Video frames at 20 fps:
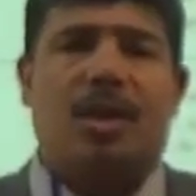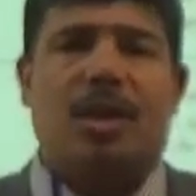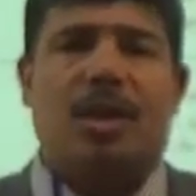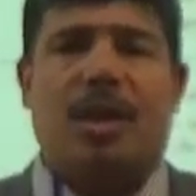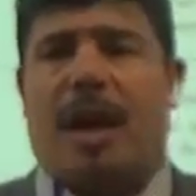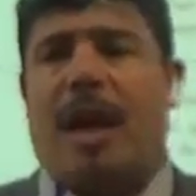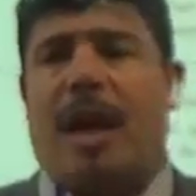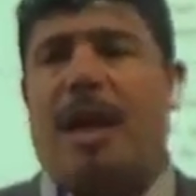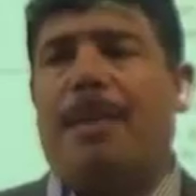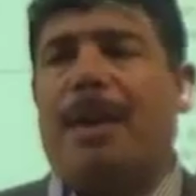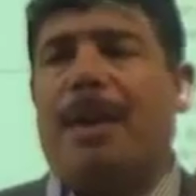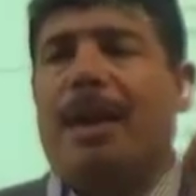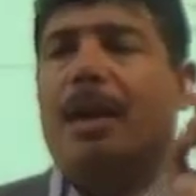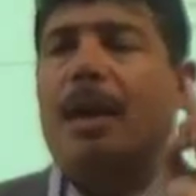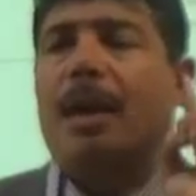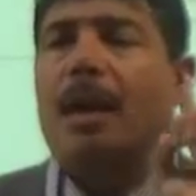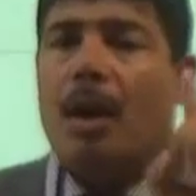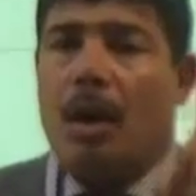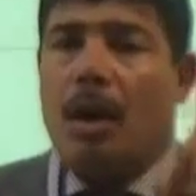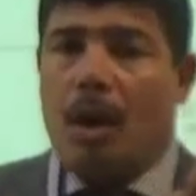
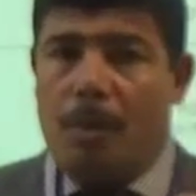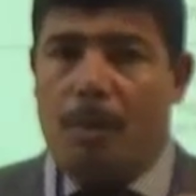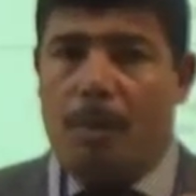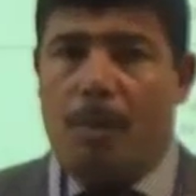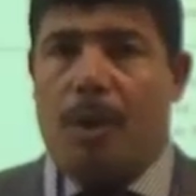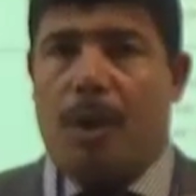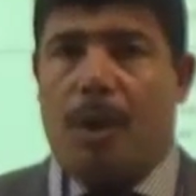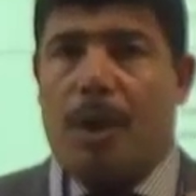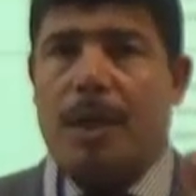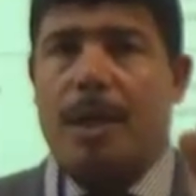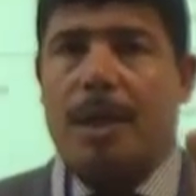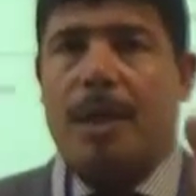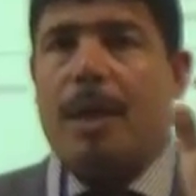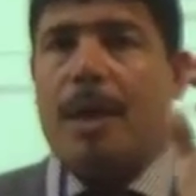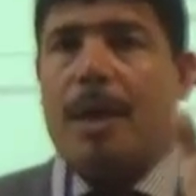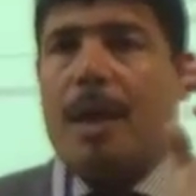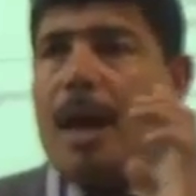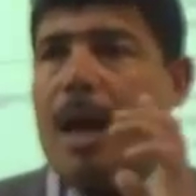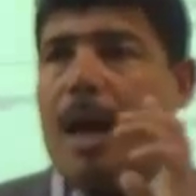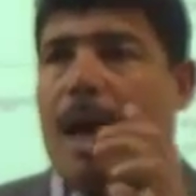describing
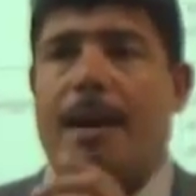homework,